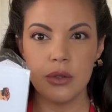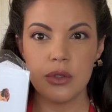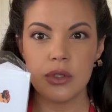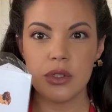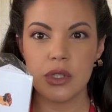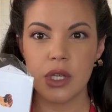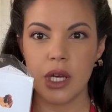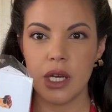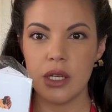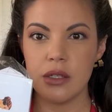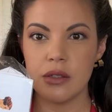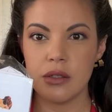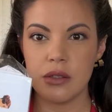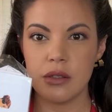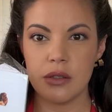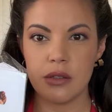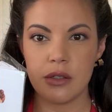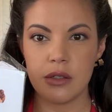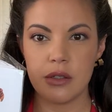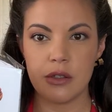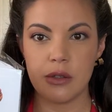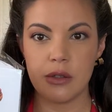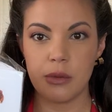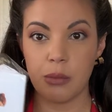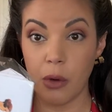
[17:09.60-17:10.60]
sizes
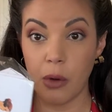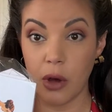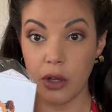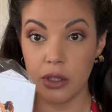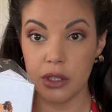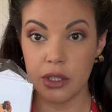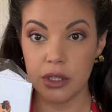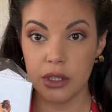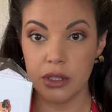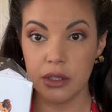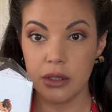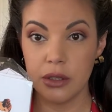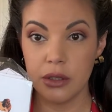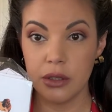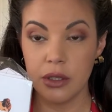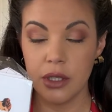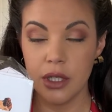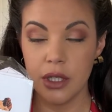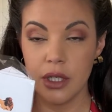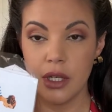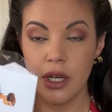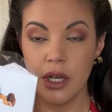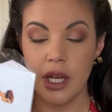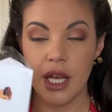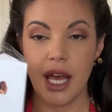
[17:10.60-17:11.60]
smaller,
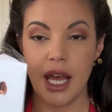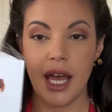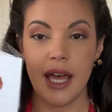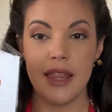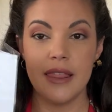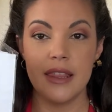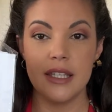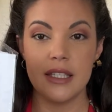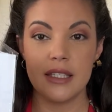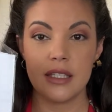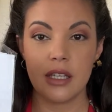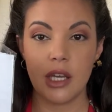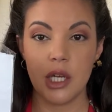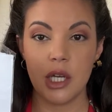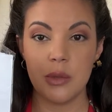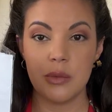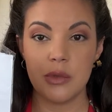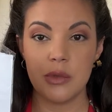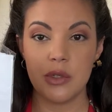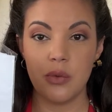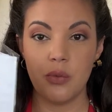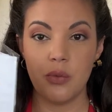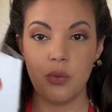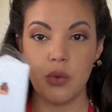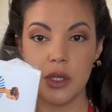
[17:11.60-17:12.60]
and this
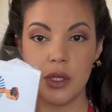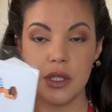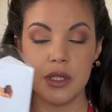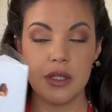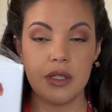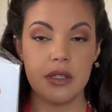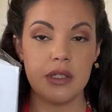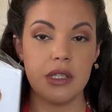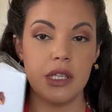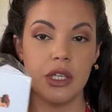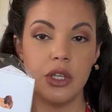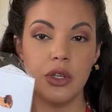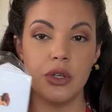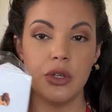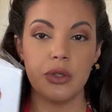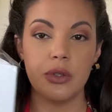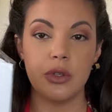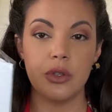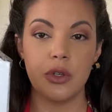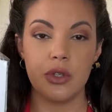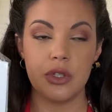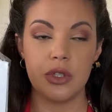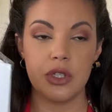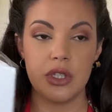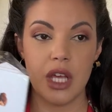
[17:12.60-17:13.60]
comes in one
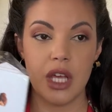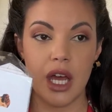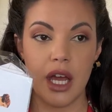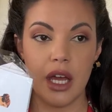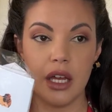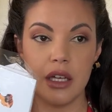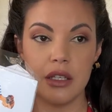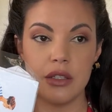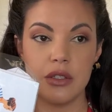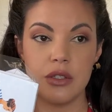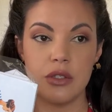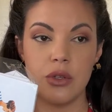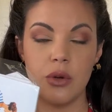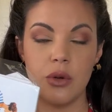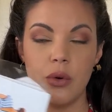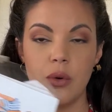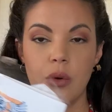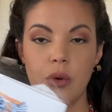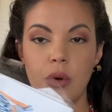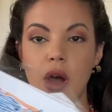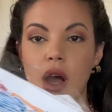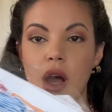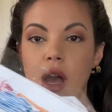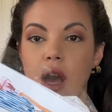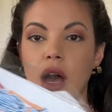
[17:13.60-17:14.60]
singular size.
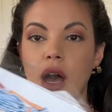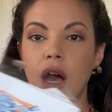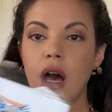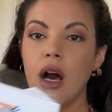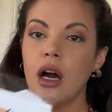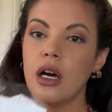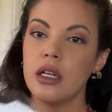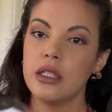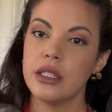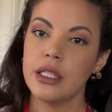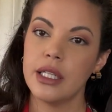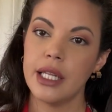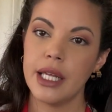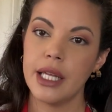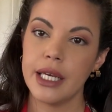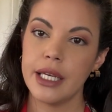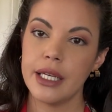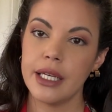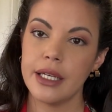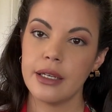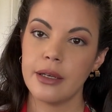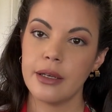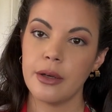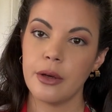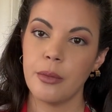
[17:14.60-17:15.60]
So
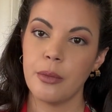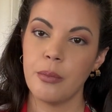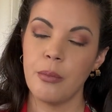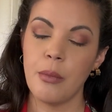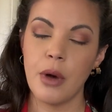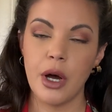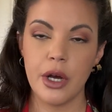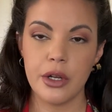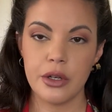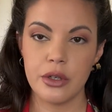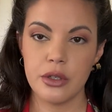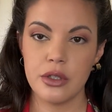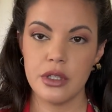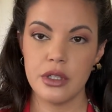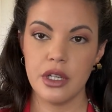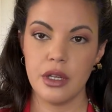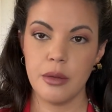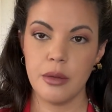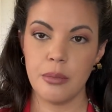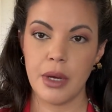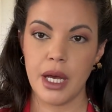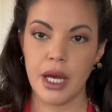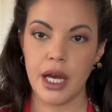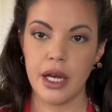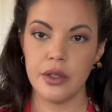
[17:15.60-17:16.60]
unlike modern day
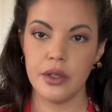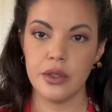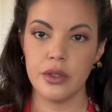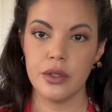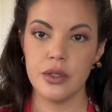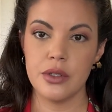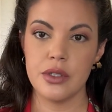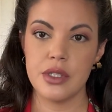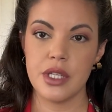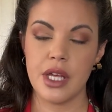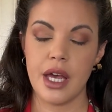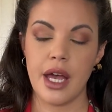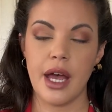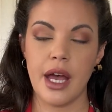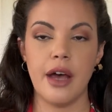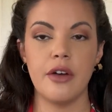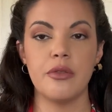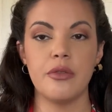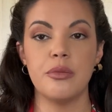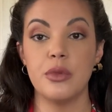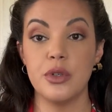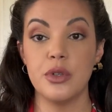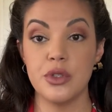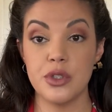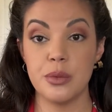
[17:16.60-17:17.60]
patterns that
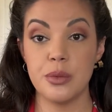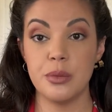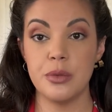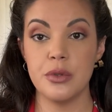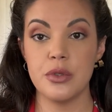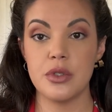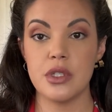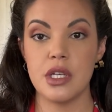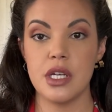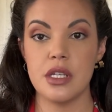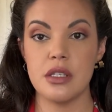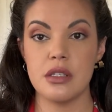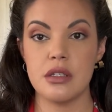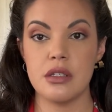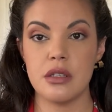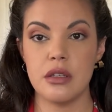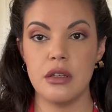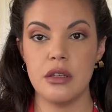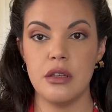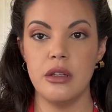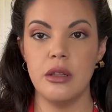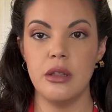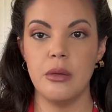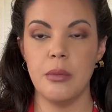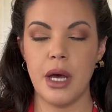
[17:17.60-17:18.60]
have multiple sizes
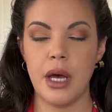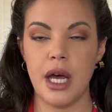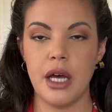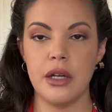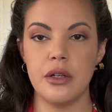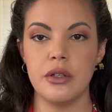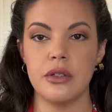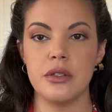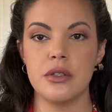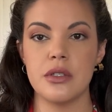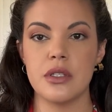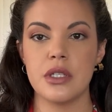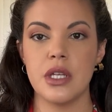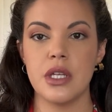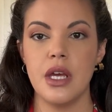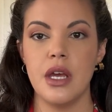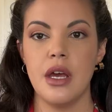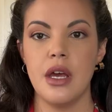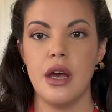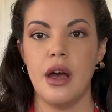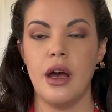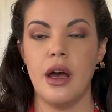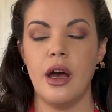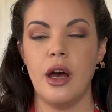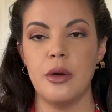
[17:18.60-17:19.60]
in the patterns,
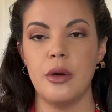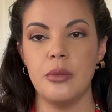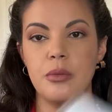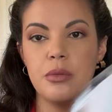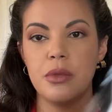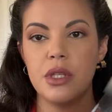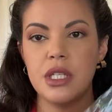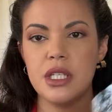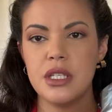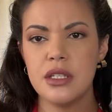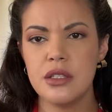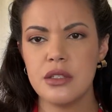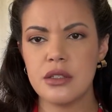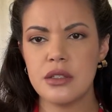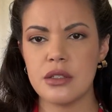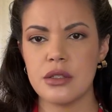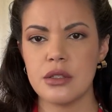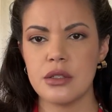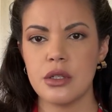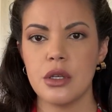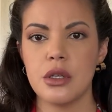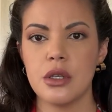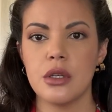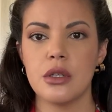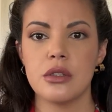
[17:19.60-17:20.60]

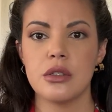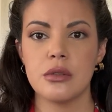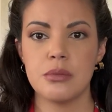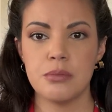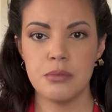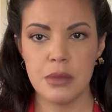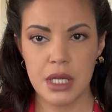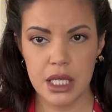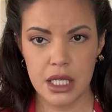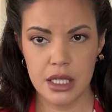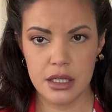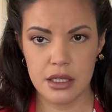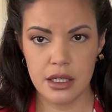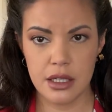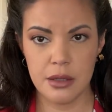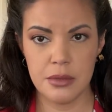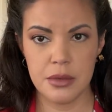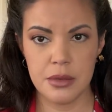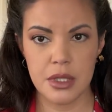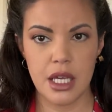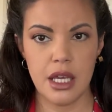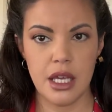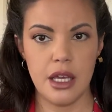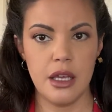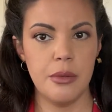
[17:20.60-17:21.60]
these many times
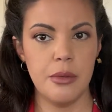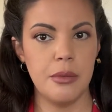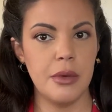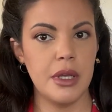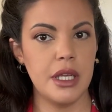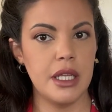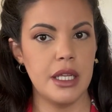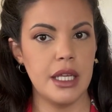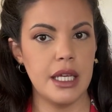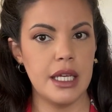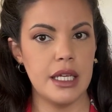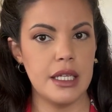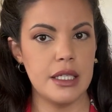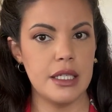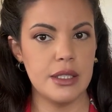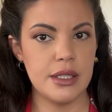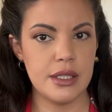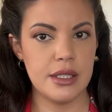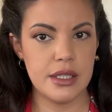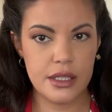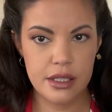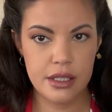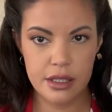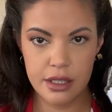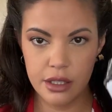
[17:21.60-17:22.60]
came in a
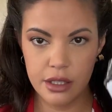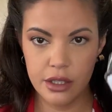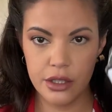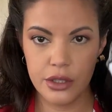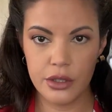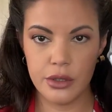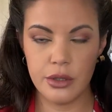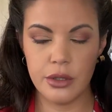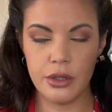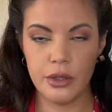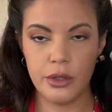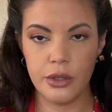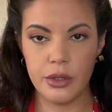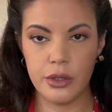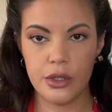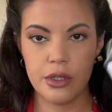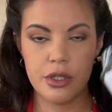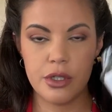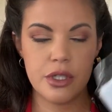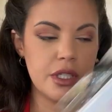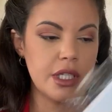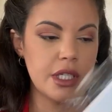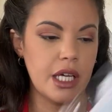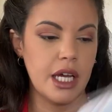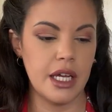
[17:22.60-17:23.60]
singular
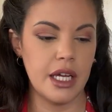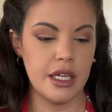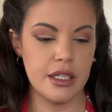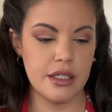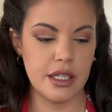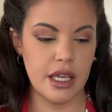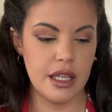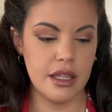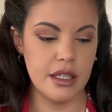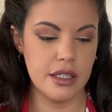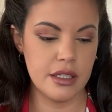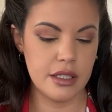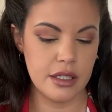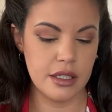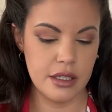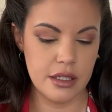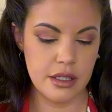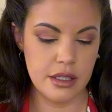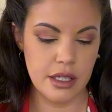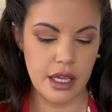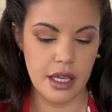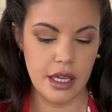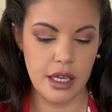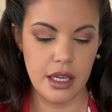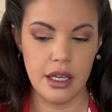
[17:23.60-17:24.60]
size, and this is
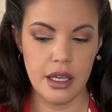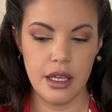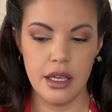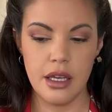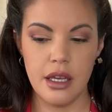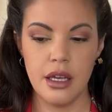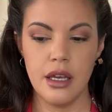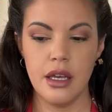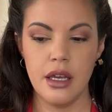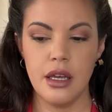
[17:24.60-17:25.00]
a